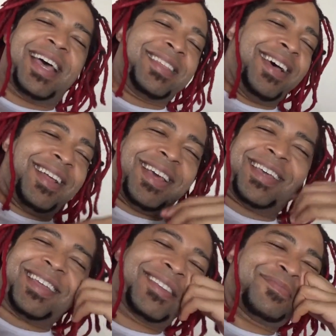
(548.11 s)
That's all I
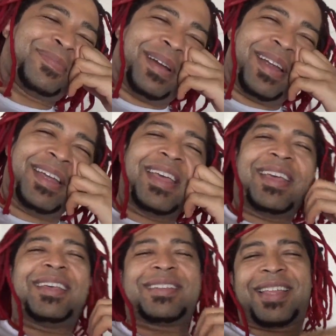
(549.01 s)
can pray,
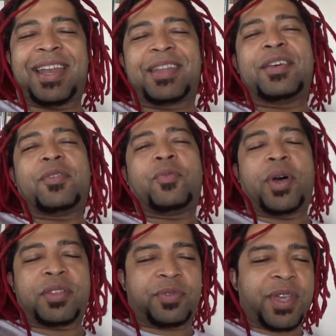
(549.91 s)
is that
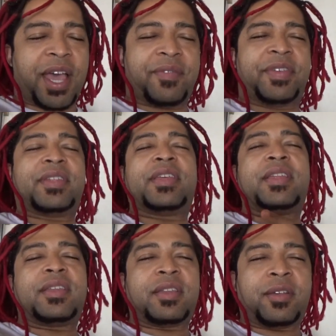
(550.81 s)
once we have it,
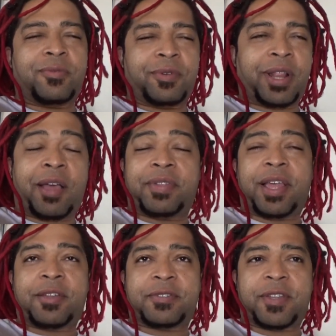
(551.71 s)
and we'll have a
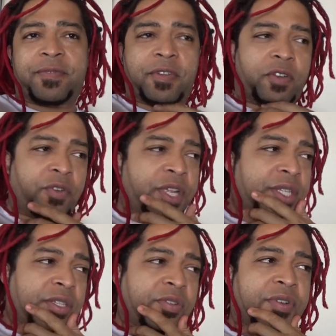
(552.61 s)
lot of stuff on
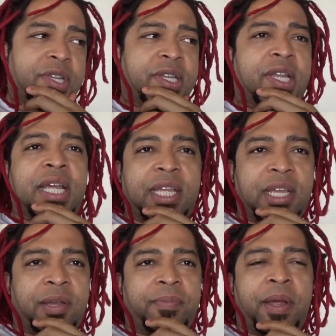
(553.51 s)
green screen,
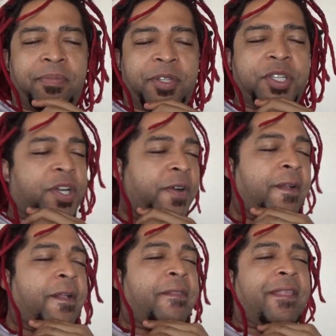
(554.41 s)
I'm
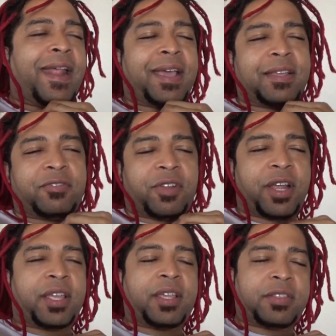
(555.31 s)
sure that I can
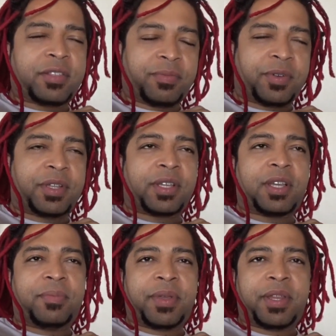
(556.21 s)
try and get someone to
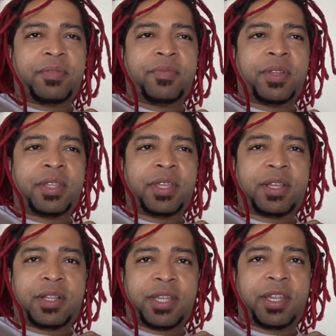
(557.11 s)
come in and really
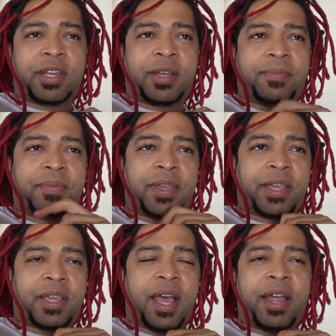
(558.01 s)
clean it up,
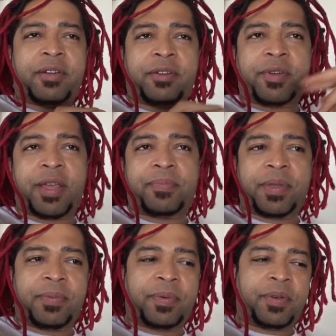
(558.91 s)
like hire the right
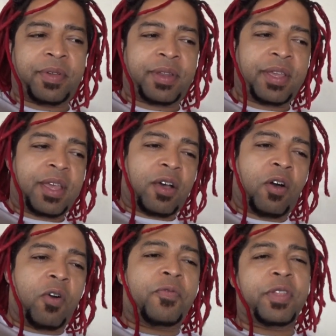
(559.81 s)
people, and
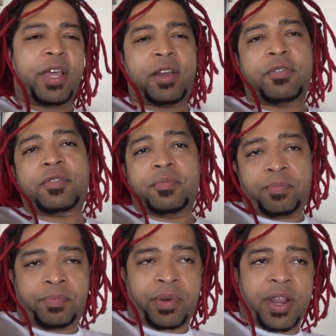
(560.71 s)
hopefully I
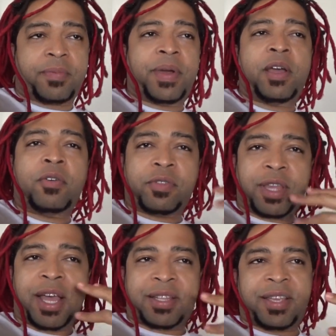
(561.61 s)
don't break my own
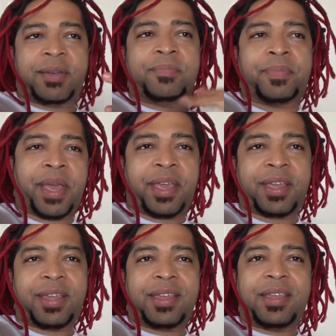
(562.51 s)
goddamn
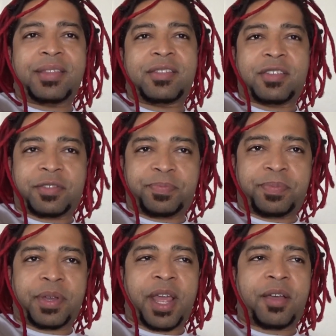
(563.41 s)
bank to just
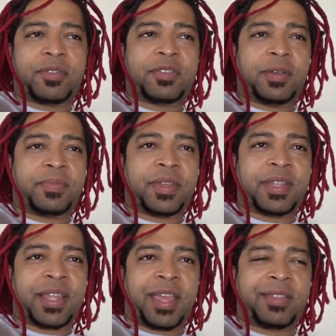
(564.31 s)
put out
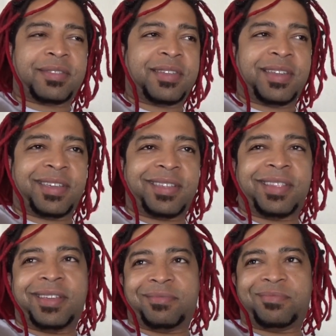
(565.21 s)
something that's gonna get
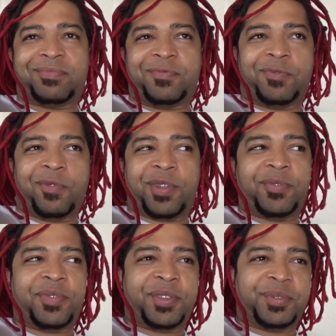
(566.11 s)
like 40
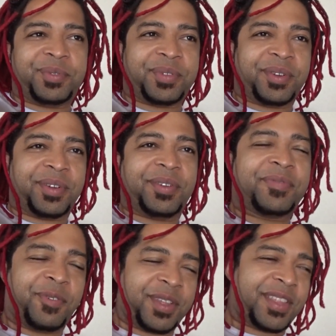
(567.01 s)
views or
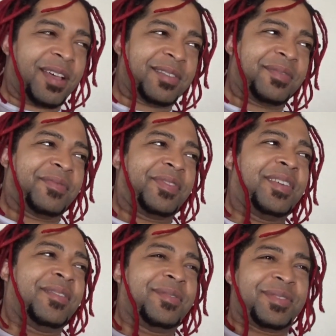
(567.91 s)
40,000
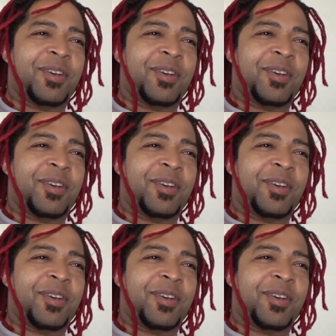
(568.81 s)
views.